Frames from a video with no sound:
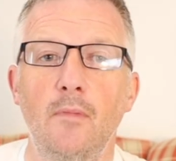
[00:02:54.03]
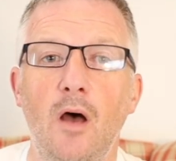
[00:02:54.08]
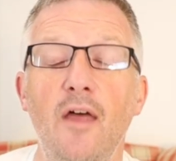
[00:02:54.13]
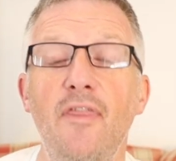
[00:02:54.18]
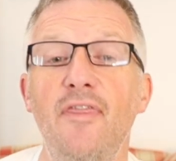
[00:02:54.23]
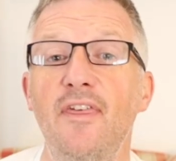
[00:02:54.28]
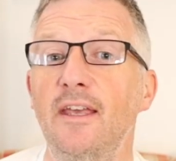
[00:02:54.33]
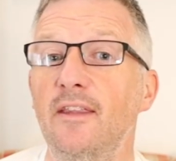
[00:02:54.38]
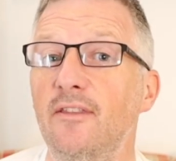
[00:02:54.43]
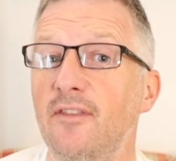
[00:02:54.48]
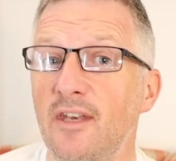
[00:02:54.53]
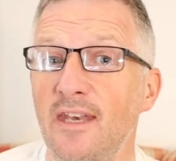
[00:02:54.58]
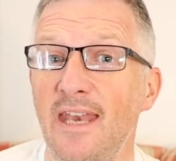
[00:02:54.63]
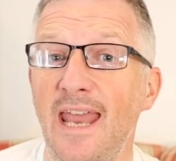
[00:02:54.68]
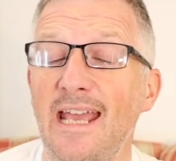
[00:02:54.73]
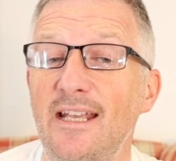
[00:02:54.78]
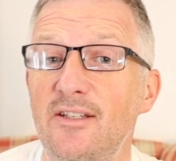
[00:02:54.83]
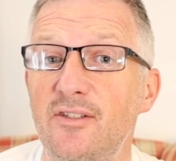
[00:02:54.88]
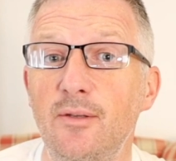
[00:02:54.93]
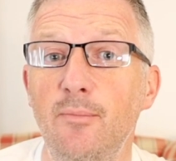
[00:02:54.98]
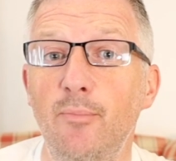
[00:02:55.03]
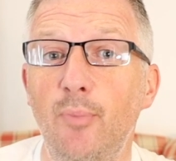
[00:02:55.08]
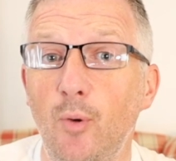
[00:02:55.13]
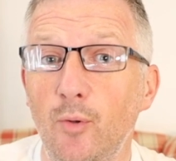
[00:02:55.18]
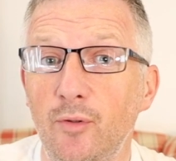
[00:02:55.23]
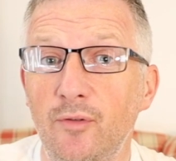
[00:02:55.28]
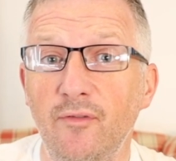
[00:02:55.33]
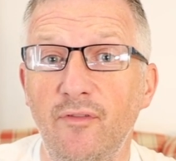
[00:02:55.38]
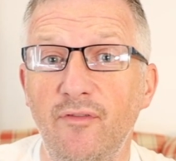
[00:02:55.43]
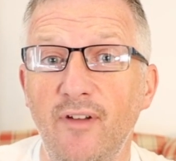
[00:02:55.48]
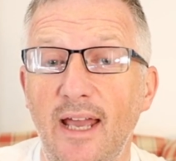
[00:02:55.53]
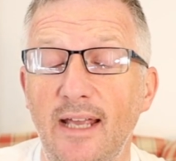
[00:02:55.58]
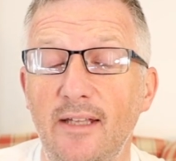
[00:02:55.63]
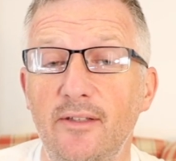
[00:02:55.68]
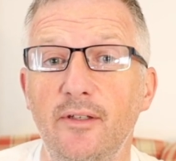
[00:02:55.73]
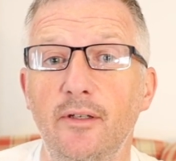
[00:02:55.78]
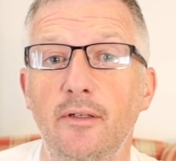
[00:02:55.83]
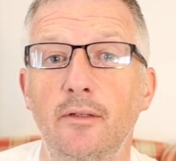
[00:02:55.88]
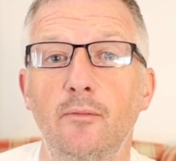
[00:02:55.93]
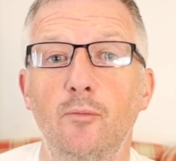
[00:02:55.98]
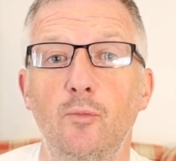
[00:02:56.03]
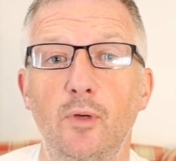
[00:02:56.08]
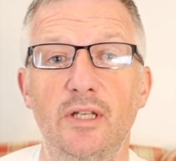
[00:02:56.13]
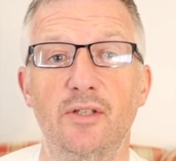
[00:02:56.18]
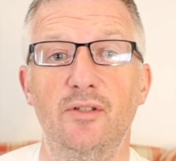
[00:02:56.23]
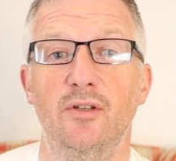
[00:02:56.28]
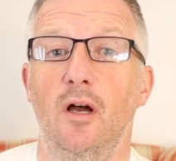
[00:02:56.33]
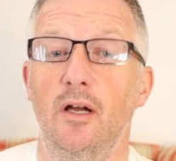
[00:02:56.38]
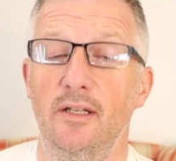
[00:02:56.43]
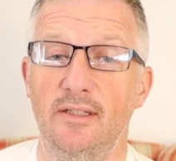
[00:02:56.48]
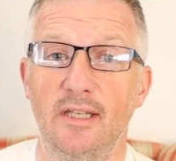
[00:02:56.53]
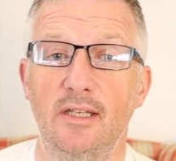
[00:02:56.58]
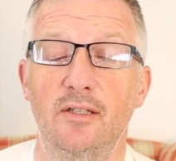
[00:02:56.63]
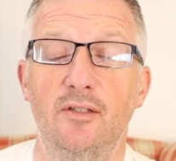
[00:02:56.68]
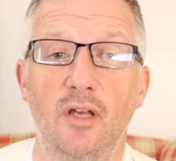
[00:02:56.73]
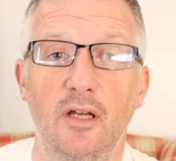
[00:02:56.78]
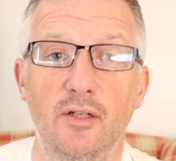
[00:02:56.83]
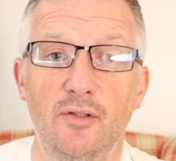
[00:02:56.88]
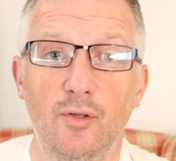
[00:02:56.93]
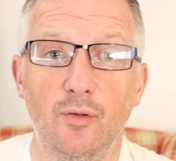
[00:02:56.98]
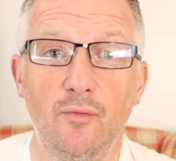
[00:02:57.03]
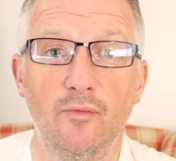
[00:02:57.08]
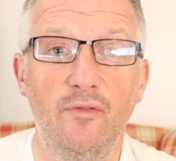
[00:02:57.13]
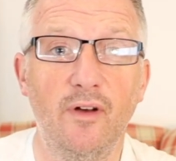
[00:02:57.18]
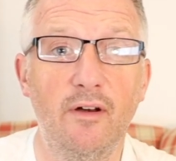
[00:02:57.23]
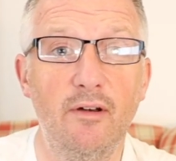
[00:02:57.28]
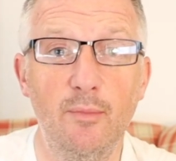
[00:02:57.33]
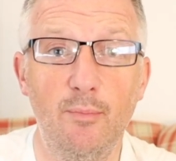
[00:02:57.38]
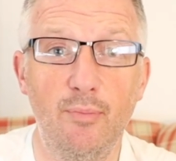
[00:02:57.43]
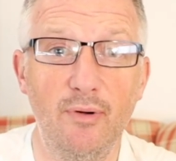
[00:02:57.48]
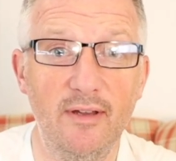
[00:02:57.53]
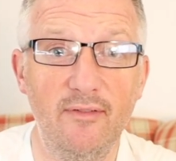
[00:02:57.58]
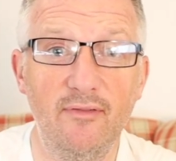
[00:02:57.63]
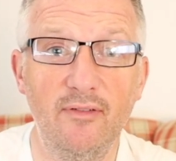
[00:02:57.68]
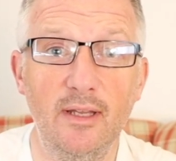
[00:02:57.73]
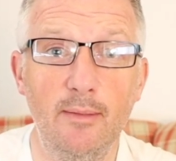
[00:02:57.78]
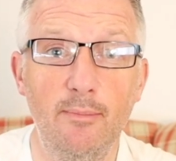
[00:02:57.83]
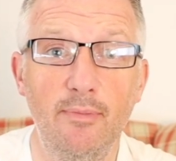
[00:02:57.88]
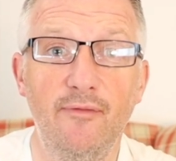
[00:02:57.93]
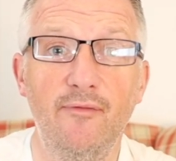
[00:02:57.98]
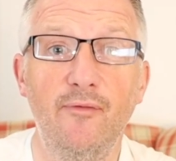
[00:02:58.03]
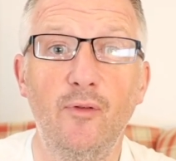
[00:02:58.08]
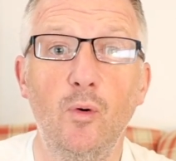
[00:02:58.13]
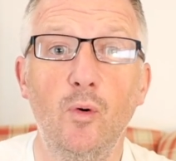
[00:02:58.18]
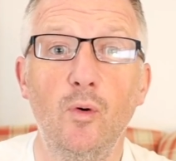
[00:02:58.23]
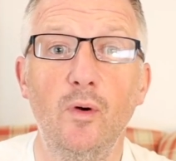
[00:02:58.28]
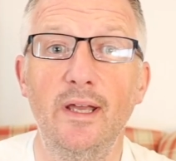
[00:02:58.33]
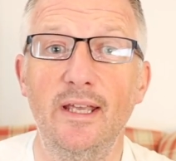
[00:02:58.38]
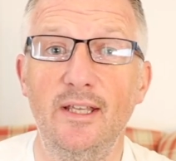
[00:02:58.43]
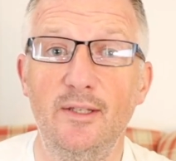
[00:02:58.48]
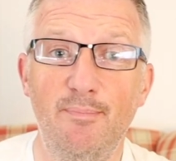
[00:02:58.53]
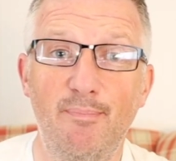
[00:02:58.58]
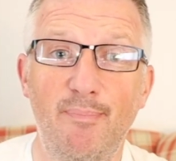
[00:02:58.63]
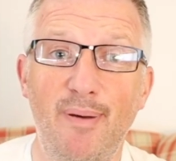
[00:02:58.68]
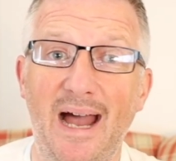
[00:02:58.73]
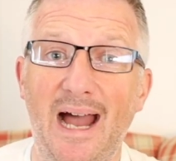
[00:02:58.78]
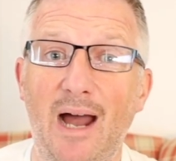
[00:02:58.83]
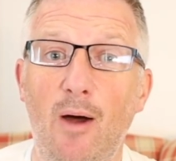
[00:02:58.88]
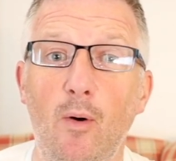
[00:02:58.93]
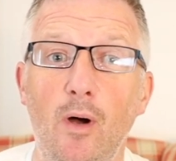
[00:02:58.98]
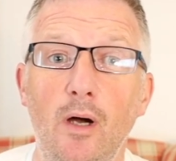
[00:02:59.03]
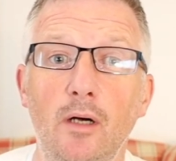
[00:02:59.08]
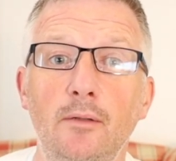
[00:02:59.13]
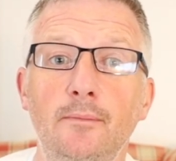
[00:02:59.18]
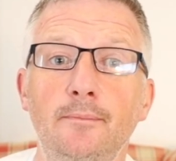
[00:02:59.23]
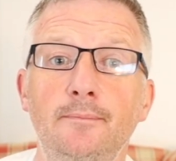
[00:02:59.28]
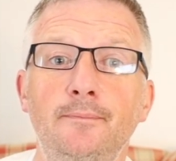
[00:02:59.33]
I think the next important factor, which I did touch on very briefly before, is power.